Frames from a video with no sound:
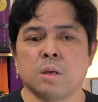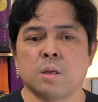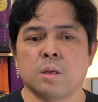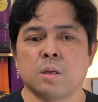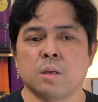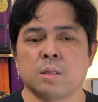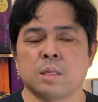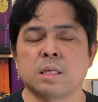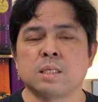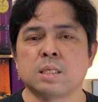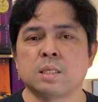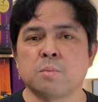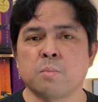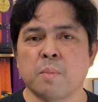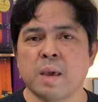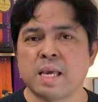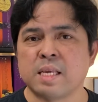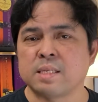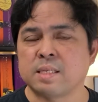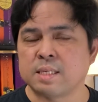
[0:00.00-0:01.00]
does it
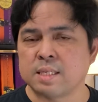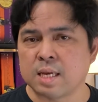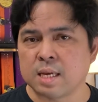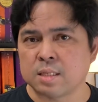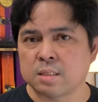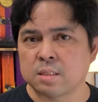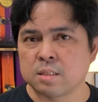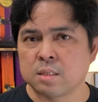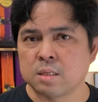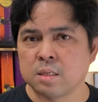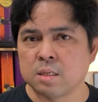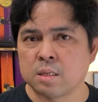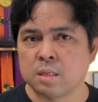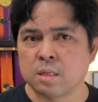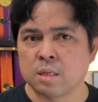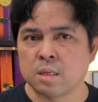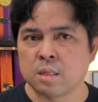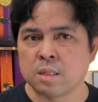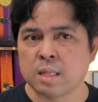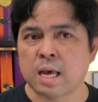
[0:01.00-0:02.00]
make sense
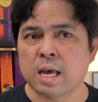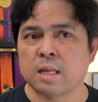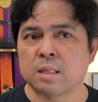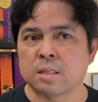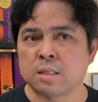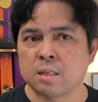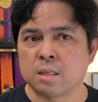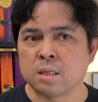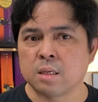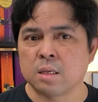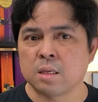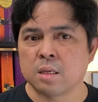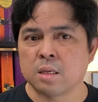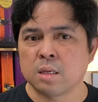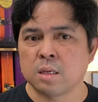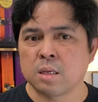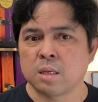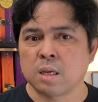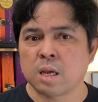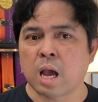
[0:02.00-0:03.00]
that
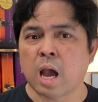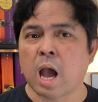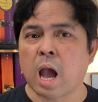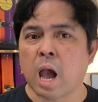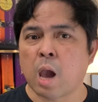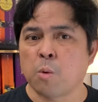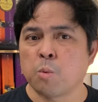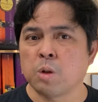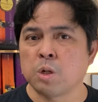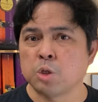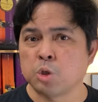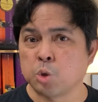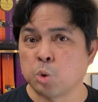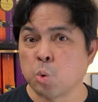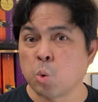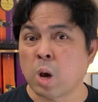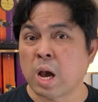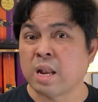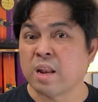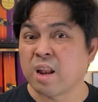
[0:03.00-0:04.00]
I will do
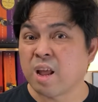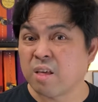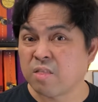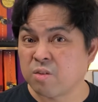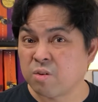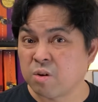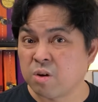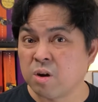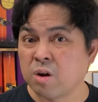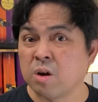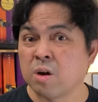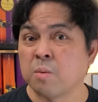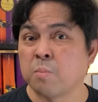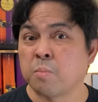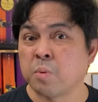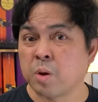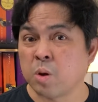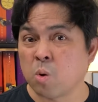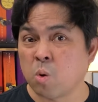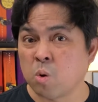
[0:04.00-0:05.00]
another
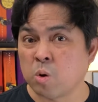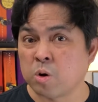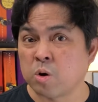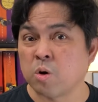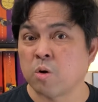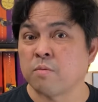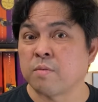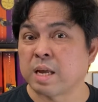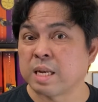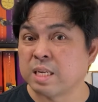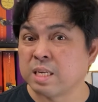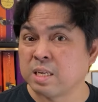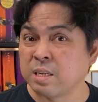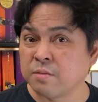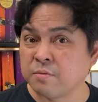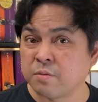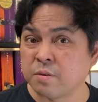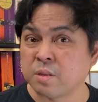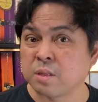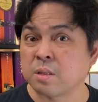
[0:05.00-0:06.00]
pre-order of a
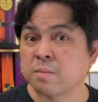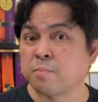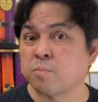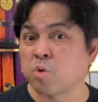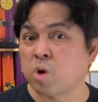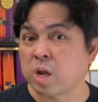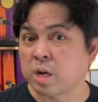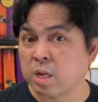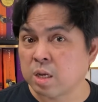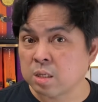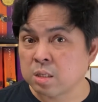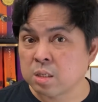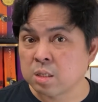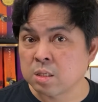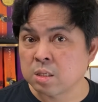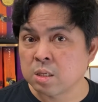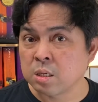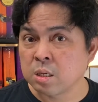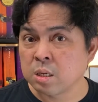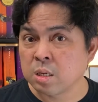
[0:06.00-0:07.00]
different product?
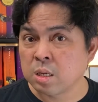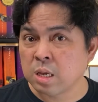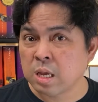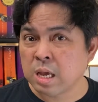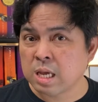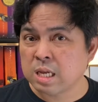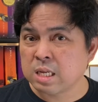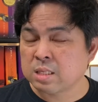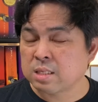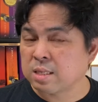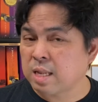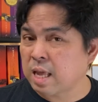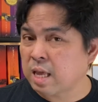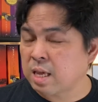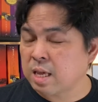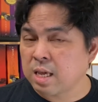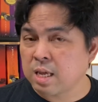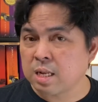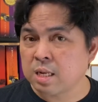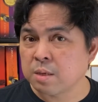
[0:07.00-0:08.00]
It's like
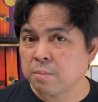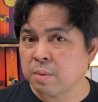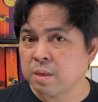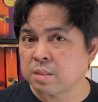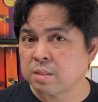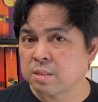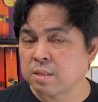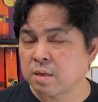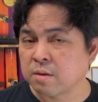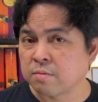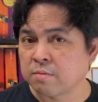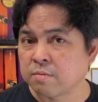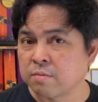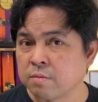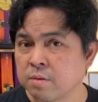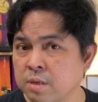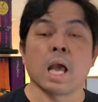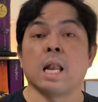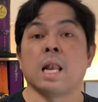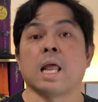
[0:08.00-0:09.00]
killing myself.
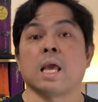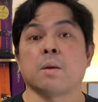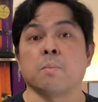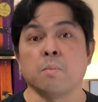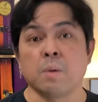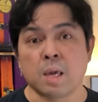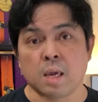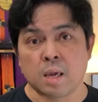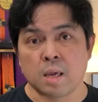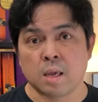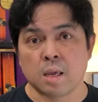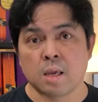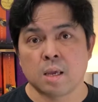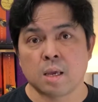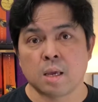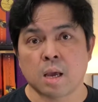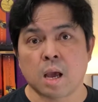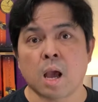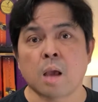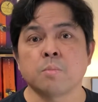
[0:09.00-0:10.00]
Like me,
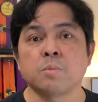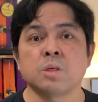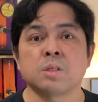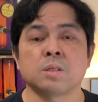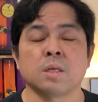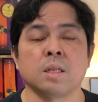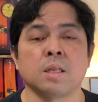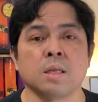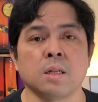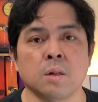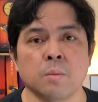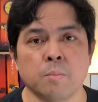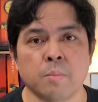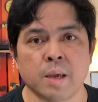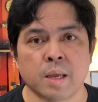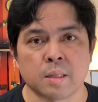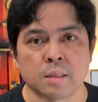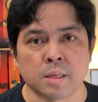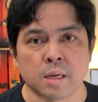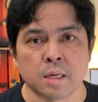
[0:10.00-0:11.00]
I'm just a little
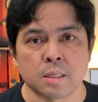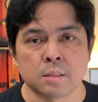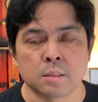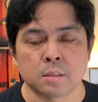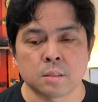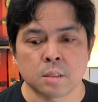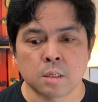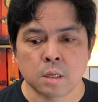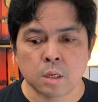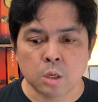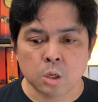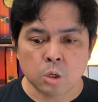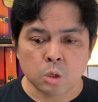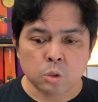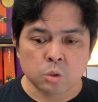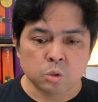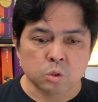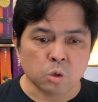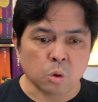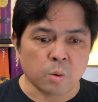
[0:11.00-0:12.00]
Ben, guys.
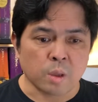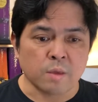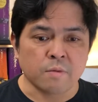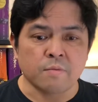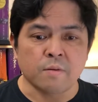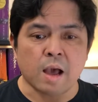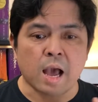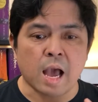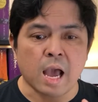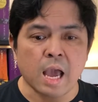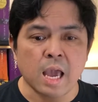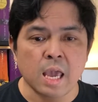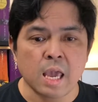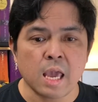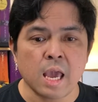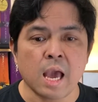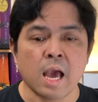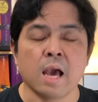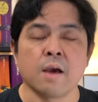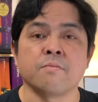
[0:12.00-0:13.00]
So if I
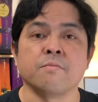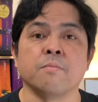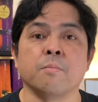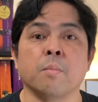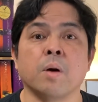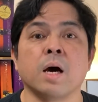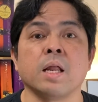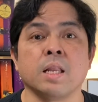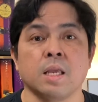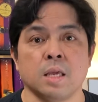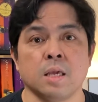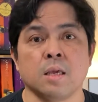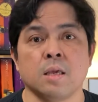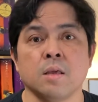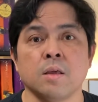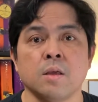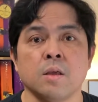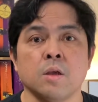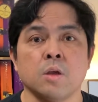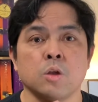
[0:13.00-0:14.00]
have money
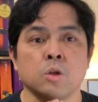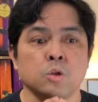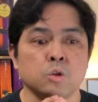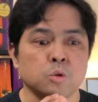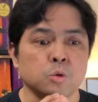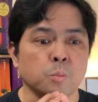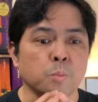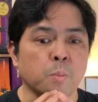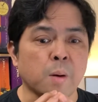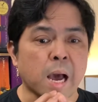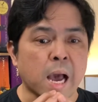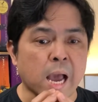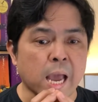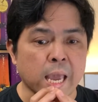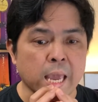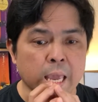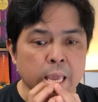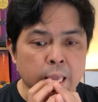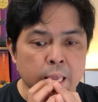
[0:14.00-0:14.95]
to buy